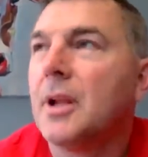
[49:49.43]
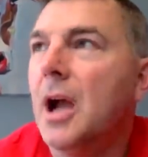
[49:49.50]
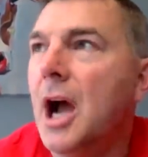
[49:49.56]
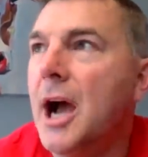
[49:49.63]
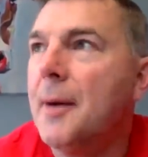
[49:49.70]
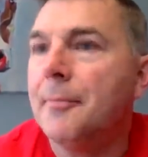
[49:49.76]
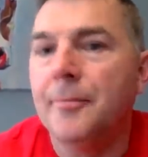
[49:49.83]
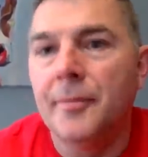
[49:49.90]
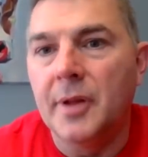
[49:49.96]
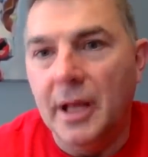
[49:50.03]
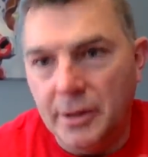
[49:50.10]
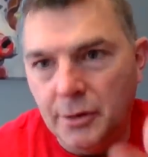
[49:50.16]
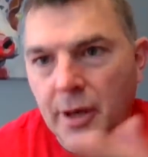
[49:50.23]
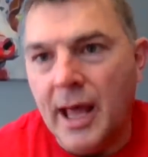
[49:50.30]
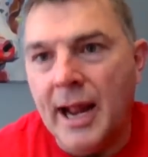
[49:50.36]
Um,
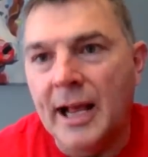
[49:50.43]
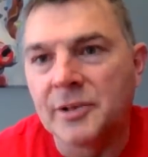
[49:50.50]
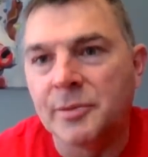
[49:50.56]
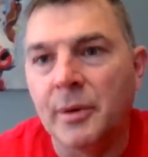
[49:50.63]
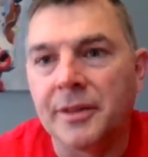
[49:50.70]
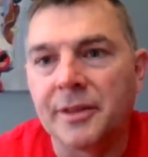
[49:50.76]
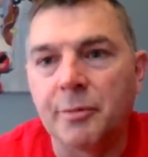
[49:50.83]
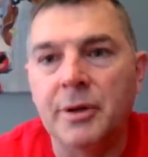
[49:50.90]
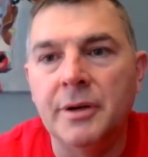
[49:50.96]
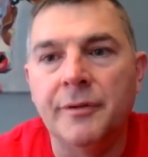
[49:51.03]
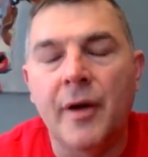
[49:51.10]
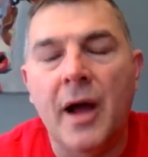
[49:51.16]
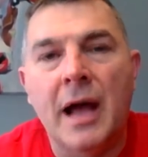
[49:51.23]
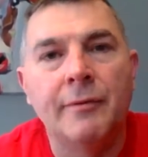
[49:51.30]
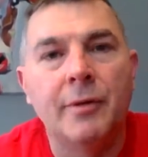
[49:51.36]
you had asked about three and
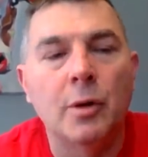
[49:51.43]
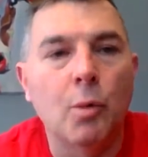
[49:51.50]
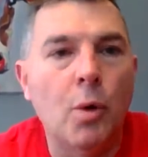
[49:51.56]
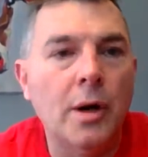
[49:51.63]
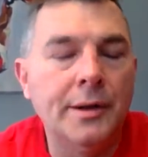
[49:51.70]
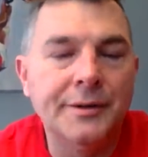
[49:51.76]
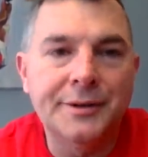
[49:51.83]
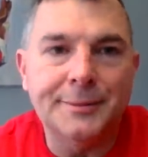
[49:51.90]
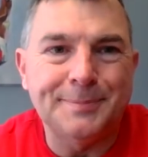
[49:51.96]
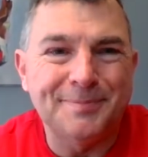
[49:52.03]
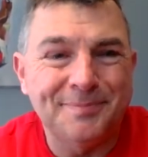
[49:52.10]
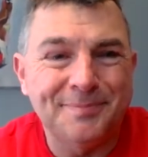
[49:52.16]
five year ones